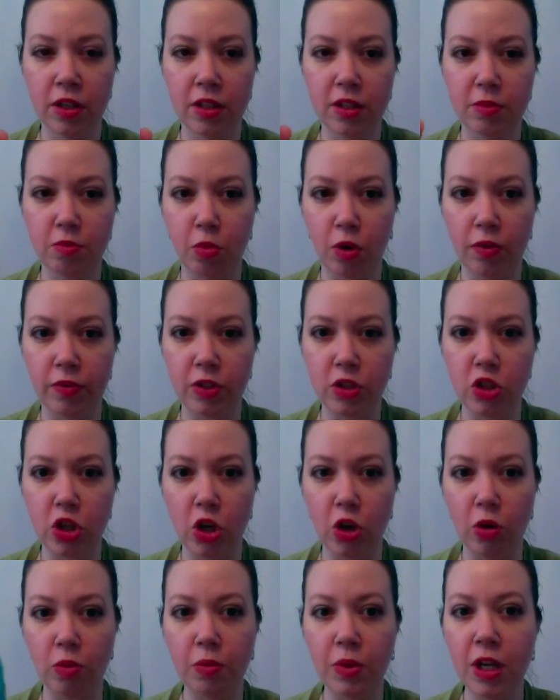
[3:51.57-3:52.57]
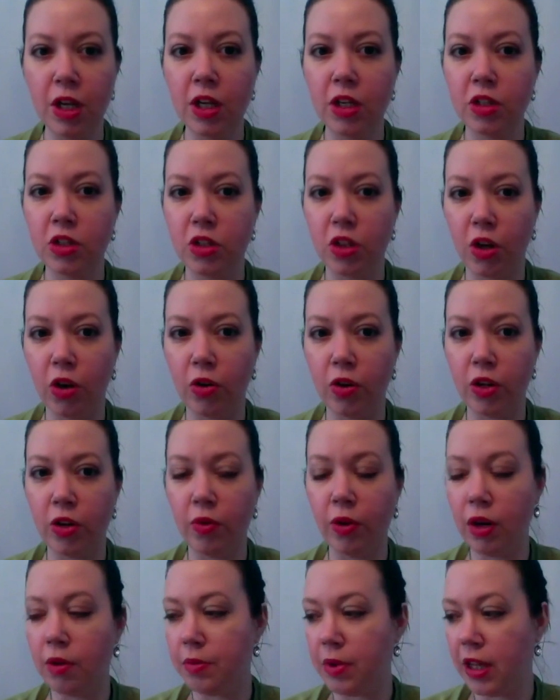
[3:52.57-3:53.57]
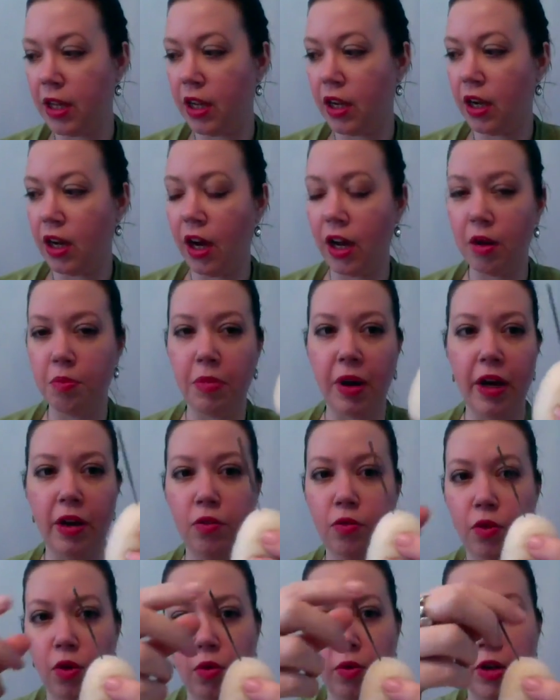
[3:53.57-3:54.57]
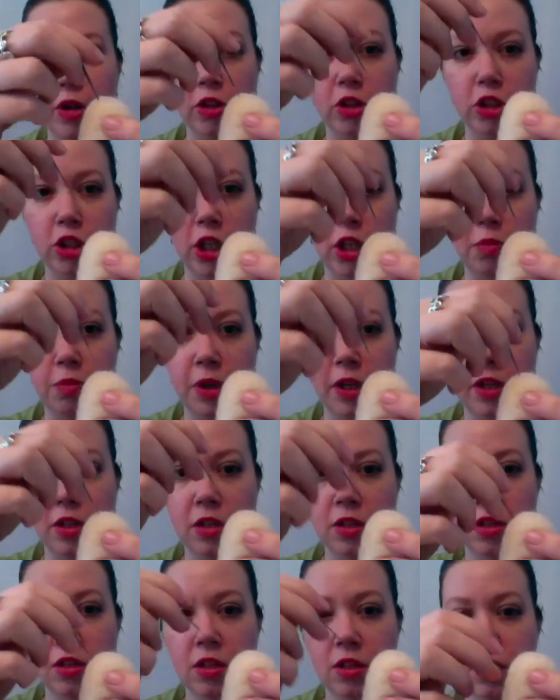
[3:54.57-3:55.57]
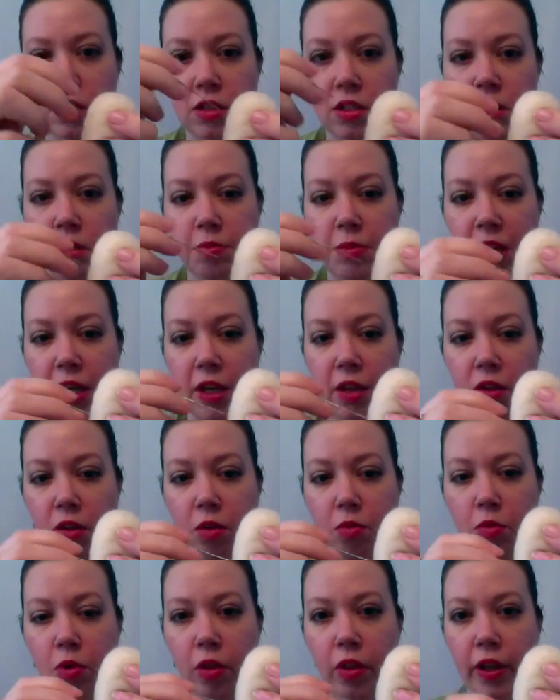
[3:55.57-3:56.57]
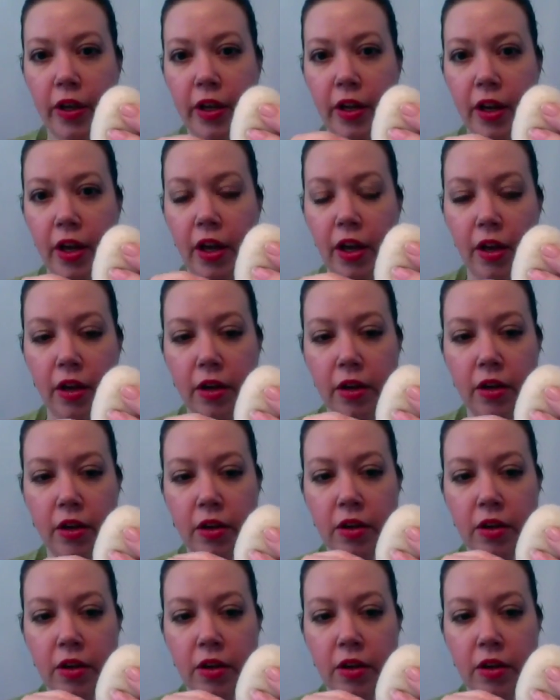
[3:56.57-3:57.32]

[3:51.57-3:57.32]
It's more of a dome. So you want to be kind of mindful when you're shaping to make it look more like an egg.